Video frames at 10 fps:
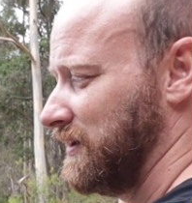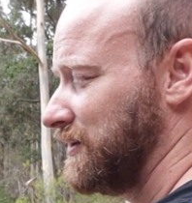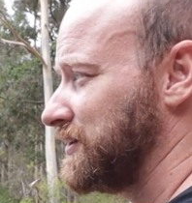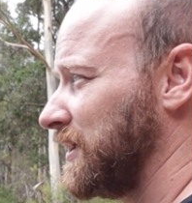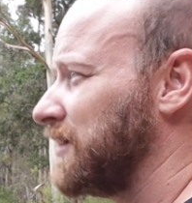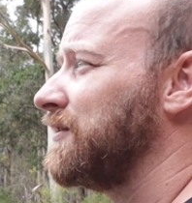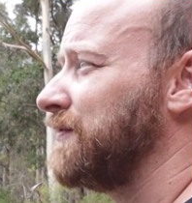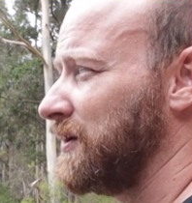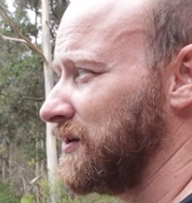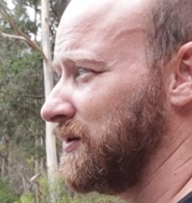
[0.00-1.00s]
just taking a
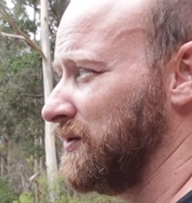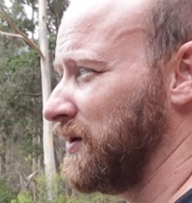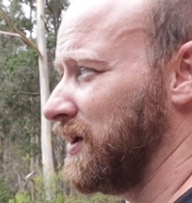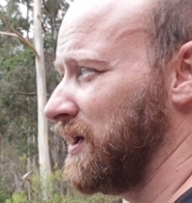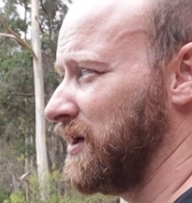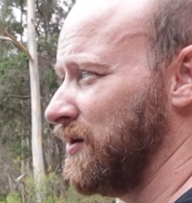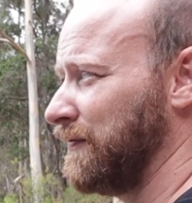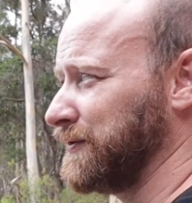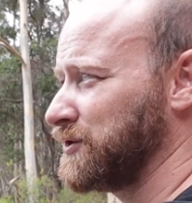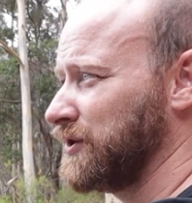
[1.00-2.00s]
photo of
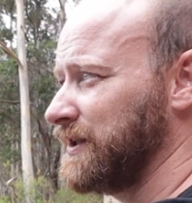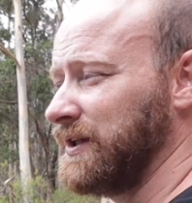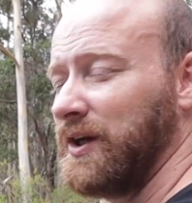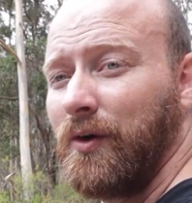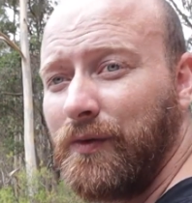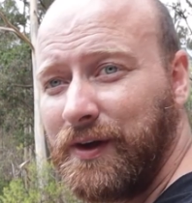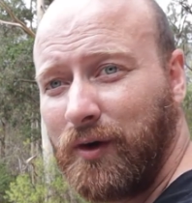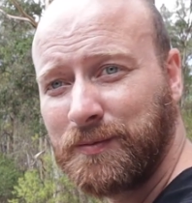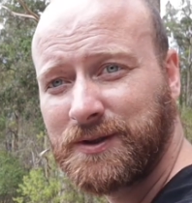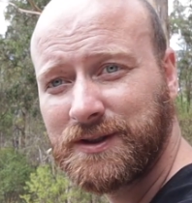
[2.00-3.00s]
the tree on the
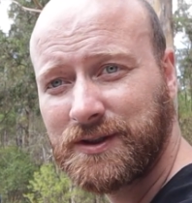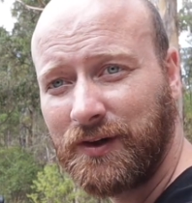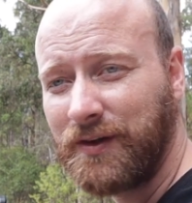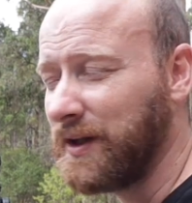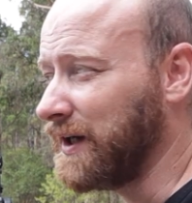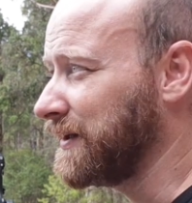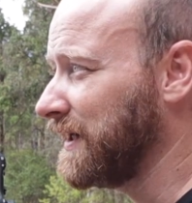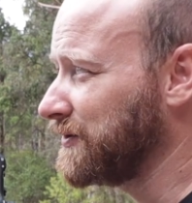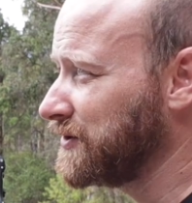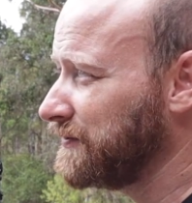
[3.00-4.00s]
opposite side of the lake.
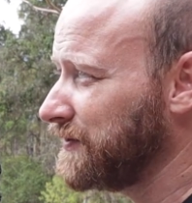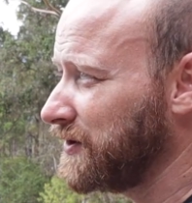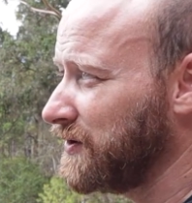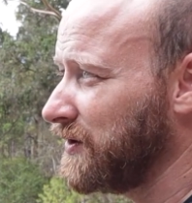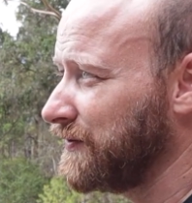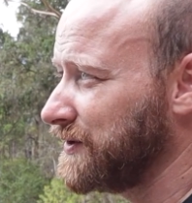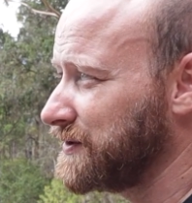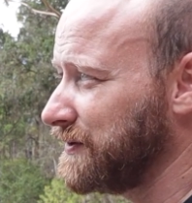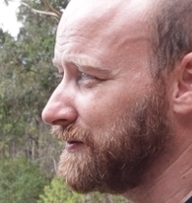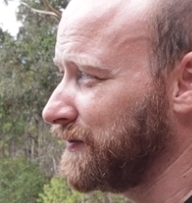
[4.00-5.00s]
Now I took a photo of this
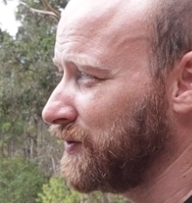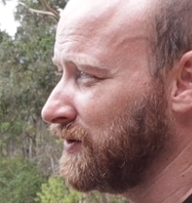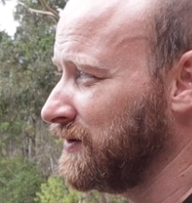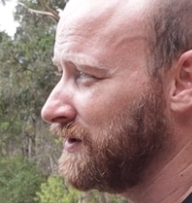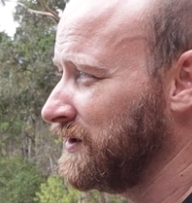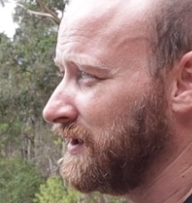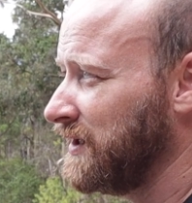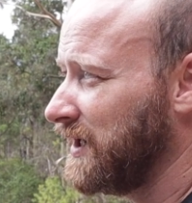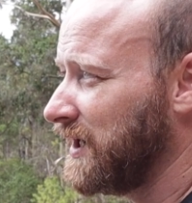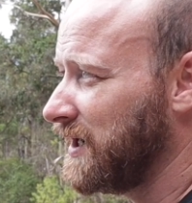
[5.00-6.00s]
before
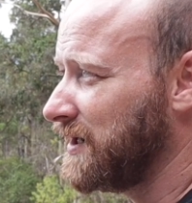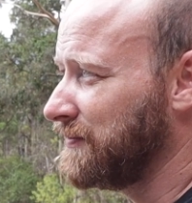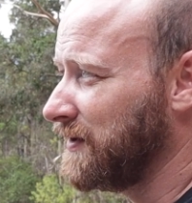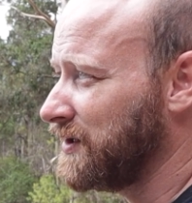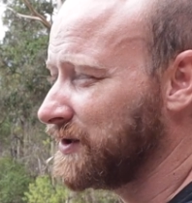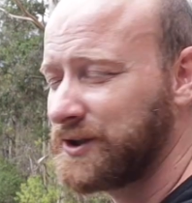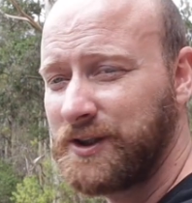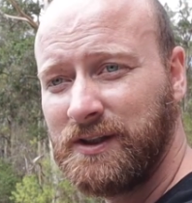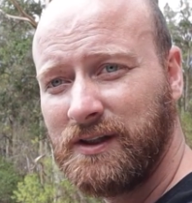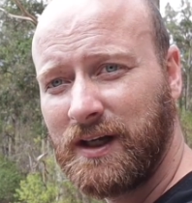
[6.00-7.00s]
last
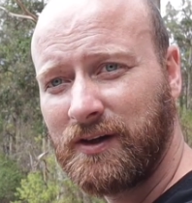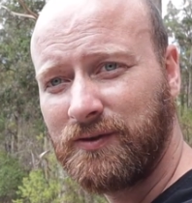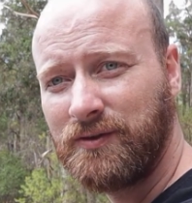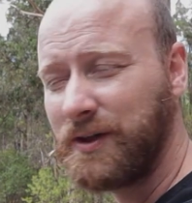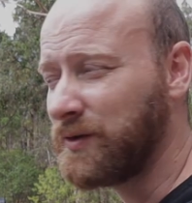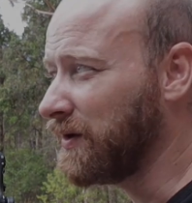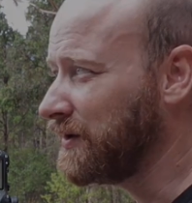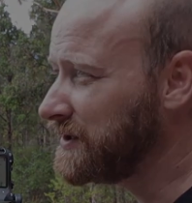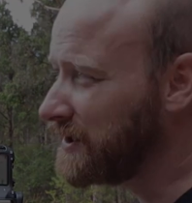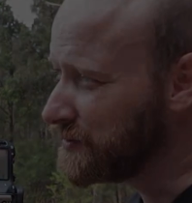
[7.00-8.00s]
year and I really quite liked it. There